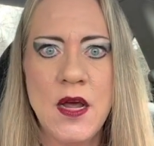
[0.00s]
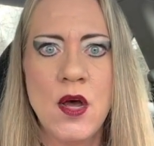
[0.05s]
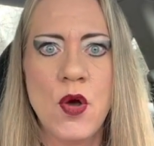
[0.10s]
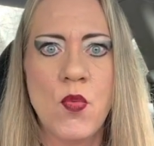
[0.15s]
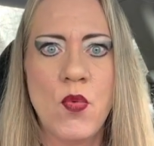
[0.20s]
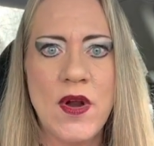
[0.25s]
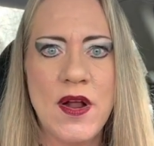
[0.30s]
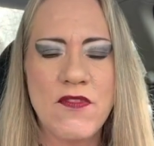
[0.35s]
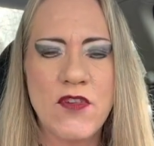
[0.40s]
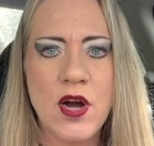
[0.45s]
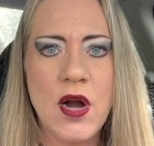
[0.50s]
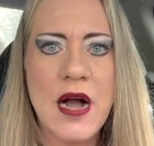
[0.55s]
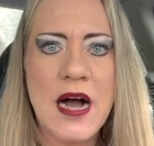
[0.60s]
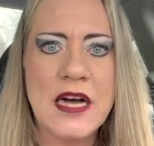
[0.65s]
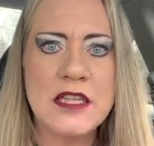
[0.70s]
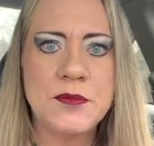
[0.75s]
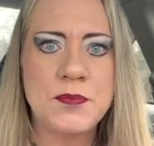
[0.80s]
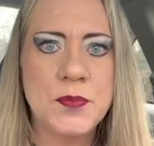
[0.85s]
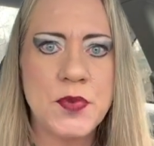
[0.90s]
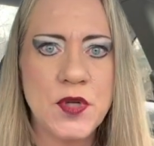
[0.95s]
Whatever
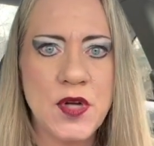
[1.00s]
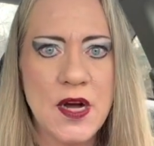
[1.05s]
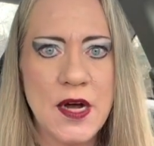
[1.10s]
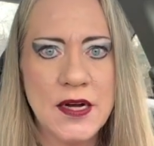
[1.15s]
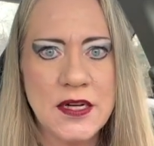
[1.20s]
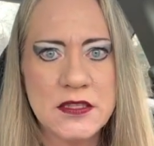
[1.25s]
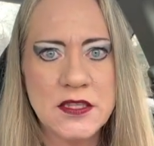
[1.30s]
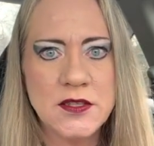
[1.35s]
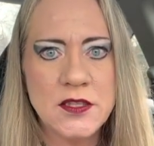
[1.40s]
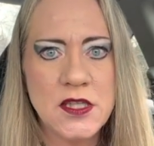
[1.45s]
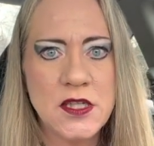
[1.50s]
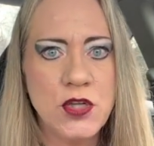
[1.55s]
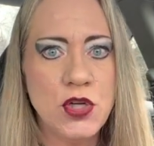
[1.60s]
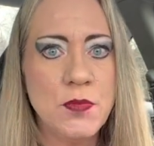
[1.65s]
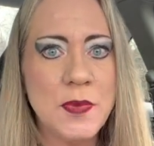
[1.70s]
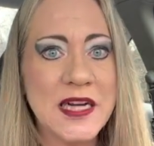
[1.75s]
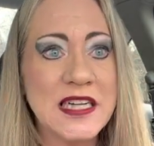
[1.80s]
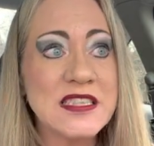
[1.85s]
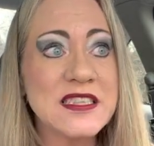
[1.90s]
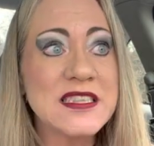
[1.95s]
God's put on us to do,
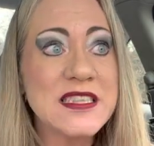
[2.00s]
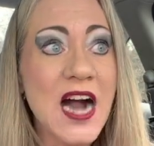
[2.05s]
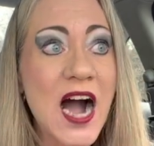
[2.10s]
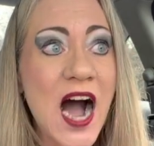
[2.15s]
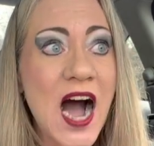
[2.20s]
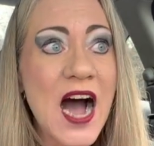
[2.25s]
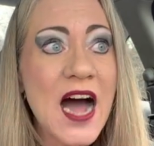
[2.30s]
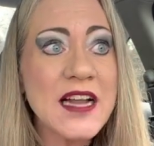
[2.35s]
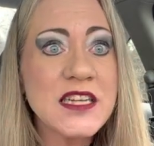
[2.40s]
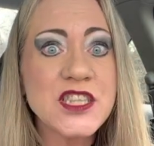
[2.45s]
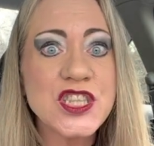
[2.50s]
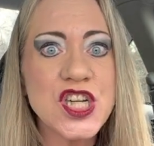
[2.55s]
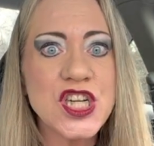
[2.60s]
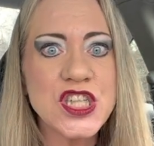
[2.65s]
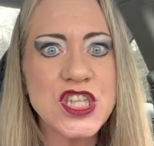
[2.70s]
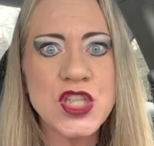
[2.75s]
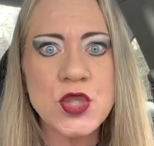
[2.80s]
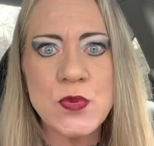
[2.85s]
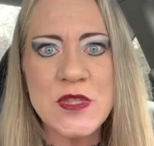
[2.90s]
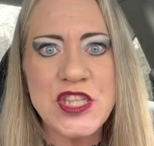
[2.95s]
because God is going
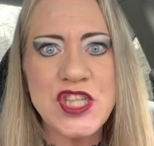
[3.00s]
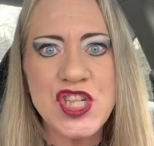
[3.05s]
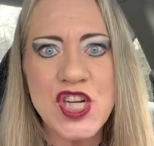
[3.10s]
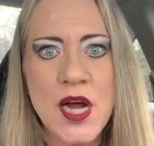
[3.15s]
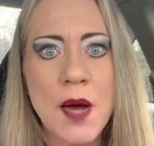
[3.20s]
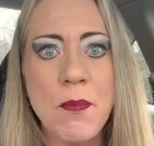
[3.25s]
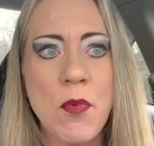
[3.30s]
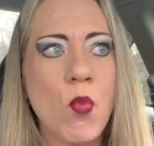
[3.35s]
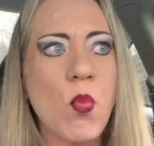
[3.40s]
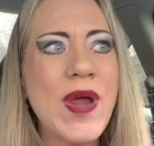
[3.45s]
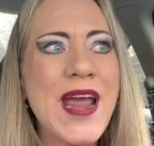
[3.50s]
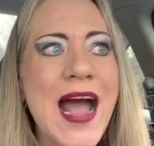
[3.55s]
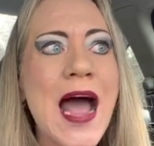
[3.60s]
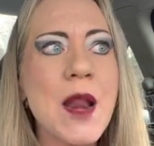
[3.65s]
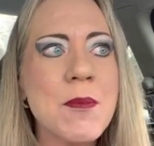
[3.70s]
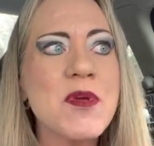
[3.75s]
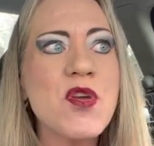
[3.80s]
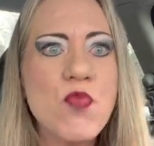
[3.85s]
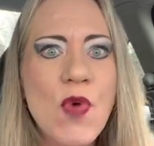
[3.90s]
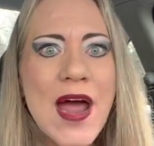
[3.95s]
to switch it up, and we got
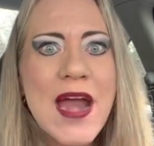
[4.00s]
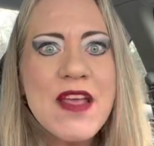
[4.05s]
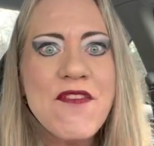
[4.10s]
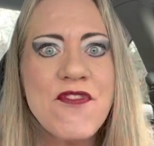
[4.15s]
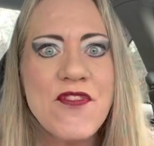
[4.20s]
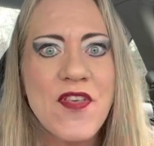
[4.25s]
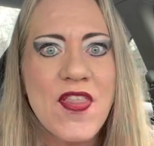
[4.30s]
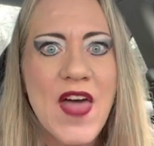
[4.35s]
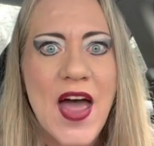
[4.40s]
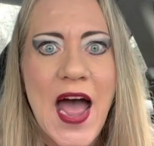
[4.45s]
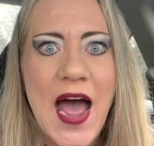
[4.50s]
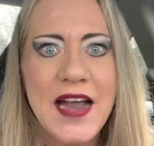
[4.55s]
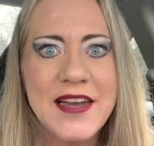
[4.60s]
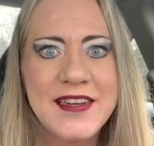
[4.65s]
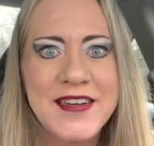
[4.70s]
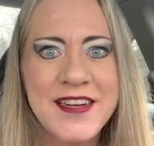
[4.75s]
to be ready for that.